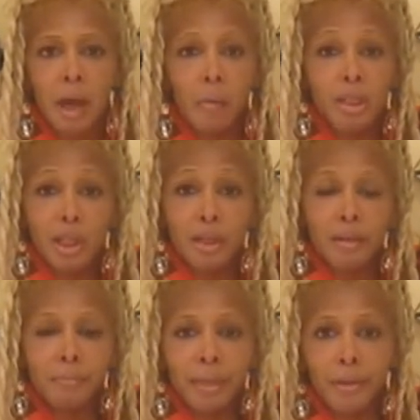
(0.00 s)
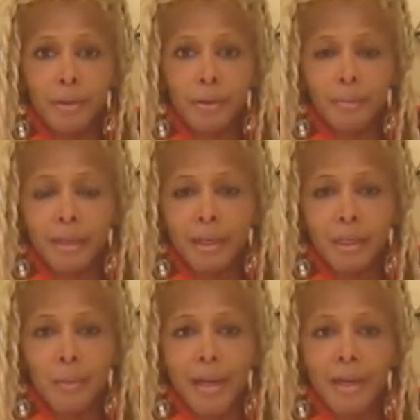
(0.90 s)
I wish I didn't, but I do. But
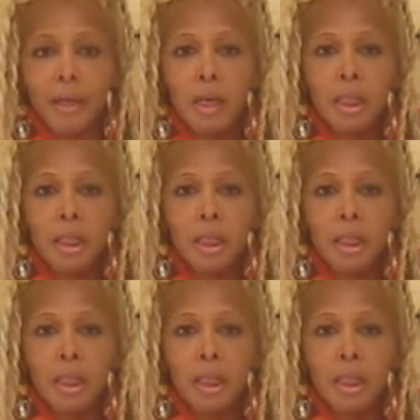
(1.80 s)
anyway,